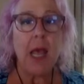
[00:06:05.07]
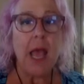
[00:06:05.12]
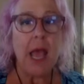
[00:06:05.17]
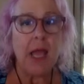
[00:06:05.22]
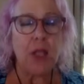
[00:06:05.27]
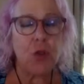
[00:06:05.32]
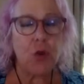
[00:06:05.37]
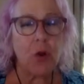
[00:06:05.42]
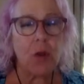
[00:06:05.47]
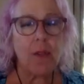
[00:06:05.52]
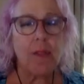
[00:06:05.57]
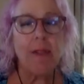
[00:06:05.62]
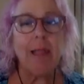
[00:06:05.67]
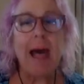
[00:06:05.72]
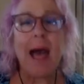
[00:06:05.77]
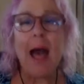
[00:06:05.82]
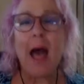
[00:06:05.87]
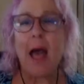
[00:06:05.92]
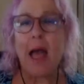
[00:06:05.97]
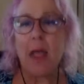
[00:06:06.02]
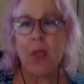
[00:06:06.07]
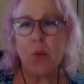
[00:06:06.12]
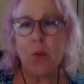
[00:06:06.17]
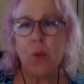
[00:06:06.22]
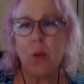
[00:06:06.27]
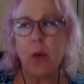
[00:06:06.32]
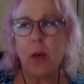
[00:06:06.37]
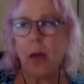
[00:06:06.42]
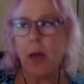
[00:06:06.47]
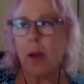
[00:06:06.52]
and you
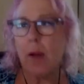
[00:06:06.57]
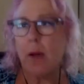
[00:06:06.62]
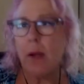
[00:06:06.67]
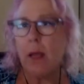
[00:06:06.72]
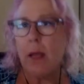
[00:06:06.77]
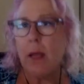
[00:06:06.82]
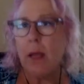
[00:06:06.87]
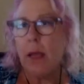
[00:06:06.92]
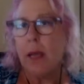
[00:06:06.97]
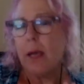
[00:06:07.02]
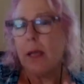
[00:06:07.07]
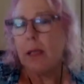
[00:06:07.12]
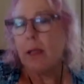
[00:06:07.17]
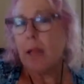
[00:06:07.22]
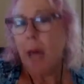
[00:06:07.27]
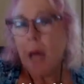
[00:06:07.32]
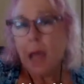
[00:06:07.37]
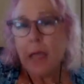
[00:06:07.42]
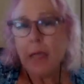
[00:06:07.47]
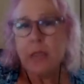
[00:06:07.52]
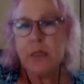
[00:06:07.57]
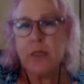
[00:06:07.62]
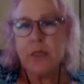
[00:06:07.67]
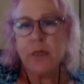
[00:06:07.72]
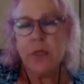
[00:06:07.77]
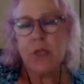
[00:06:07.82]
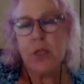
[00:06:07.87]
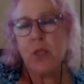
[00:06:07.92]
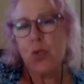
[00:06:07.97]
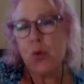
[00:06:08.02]
are aligned so
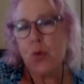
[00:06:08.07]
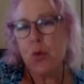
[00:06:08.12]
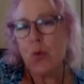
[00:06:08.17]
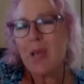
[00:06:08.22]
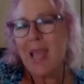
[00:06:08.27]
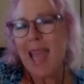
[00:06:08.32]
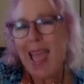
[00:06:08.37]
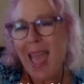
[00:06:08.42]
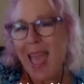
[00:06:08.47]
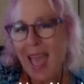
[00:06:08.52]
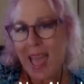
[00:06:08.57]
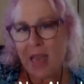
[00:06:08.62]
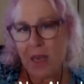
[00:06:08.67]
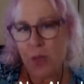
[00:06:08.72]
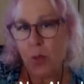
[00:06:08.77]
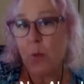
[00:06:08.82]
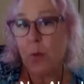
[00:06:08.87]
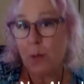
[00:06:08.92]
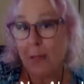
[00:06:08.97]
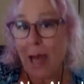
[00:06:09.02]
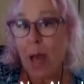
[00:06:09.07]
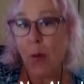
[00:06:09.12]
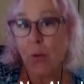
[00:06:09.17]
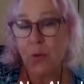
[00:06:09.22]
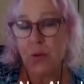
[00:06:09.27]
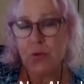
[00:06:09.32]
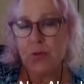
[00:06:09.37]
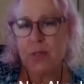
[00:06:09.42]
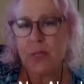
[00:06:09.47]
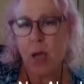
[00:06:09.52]
that you allow
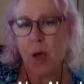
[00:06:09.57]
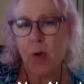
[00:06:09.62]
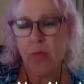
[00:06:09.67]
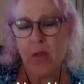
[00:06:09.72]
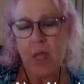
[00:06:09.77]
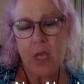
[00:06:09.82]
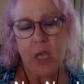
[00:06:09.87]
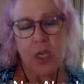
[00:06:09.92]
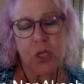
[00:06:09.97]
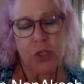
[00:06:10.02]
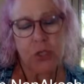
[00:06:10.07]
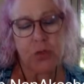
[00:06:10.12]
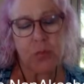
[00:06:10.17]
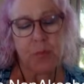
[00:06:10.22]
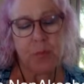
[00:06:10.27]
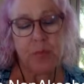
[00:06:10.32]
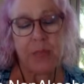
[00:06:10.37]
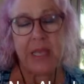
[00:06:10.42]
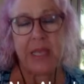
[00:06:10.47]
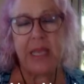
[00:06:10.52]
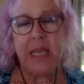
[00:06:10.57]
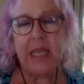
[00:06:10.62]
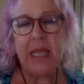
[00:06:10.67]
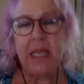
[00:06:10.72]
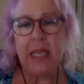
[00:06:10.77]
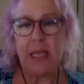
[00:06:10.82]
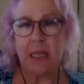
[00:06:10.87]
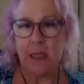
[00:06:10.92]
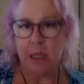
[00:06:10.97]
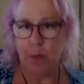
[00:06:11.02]
yourself to
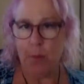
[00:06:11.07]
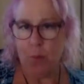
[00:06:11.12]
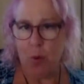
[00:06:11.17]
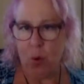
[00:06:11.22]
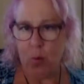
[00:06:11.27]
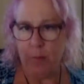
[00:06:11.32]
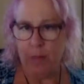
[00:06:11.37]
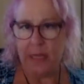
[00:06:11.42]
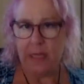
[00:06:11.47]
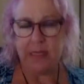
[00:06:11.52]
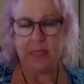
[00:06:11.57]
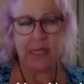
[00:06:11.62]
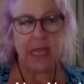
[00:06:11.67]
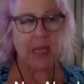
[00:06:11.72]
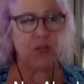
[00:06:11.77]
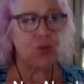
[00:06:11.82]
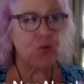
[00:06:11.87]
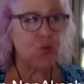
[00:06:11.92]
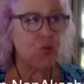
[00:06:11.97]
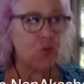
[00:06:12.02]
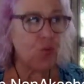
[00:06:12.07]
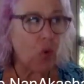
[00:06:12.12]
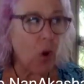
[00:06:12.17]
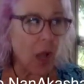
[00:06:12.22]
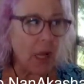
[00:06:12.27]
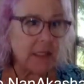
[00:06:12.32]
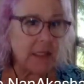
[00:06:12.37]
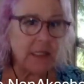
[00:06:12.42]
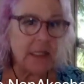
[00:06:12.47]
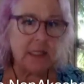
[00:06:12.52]
be in the moment,
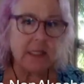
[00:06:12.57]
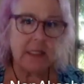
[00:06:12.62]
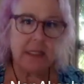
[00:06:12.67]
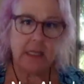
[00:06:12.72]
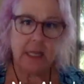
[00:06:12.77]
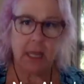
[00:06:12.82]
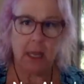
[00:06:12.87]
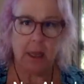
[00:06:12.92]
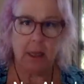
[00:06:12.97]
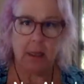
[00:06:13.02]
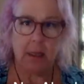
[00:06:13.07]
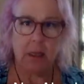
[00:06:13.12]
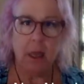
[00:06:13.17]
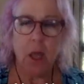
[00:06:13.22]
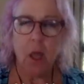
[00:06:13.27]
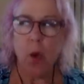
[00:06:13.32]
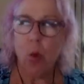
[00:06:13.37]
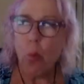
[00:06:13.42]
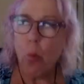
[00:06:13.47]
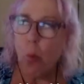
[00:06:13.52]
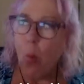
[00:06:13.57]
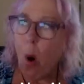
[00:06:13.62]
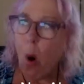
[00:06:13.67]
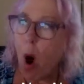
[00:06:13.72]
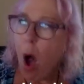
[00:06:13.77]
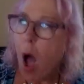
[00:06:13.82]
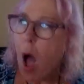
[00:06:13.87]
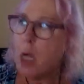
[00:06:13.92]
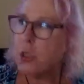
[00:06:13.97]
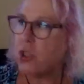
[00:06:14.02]
trusting,
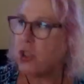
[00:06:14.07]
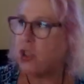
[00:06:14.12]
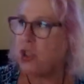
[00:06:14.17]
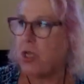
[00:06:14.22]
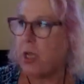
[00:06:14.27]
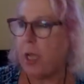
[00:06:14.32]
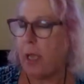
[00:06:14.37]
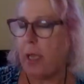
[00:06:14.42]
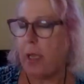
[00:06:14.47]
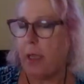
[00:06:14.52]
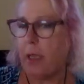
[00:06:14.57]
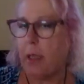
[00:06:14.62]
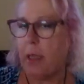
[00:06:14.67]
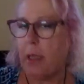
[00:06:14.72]
watching,